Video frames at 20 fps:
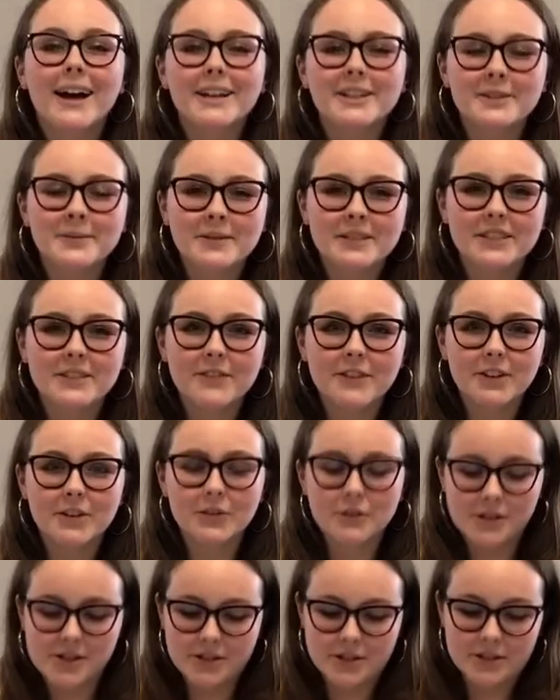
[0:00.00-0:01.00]
A
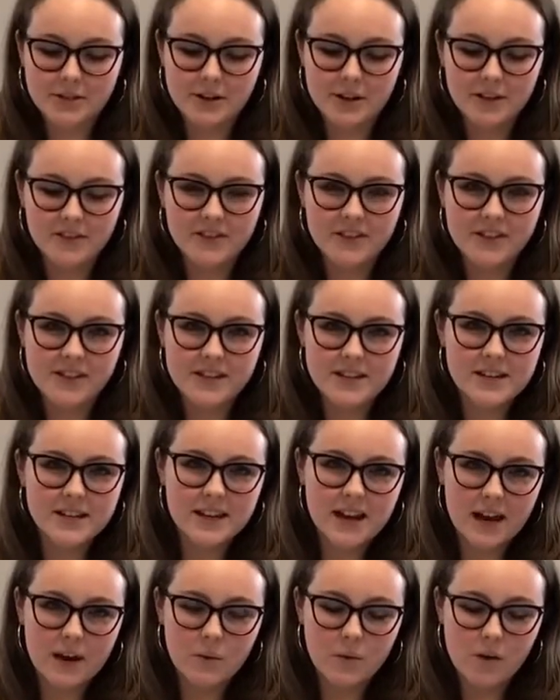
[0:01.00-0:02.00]
specific region of the
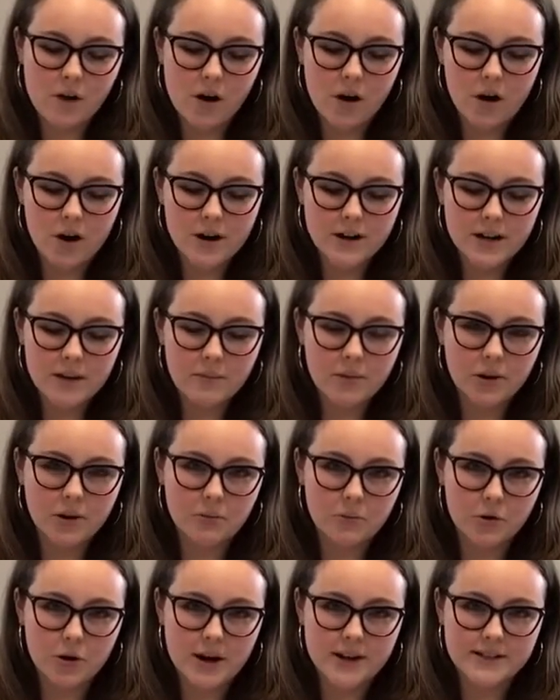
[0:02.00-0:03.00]
DNA where RNA
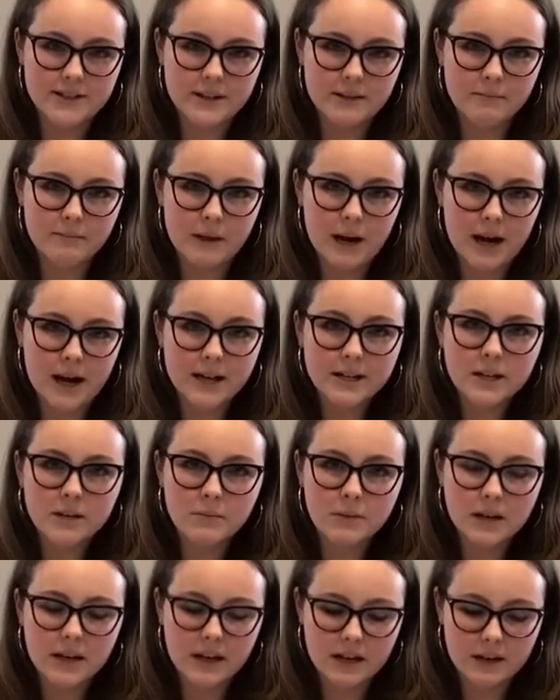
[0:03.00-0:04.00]
polymerase can bind
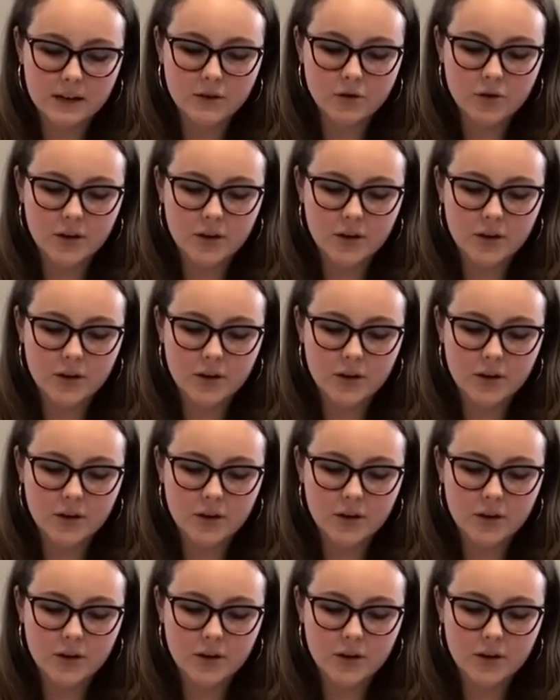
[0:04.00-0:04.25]
and begin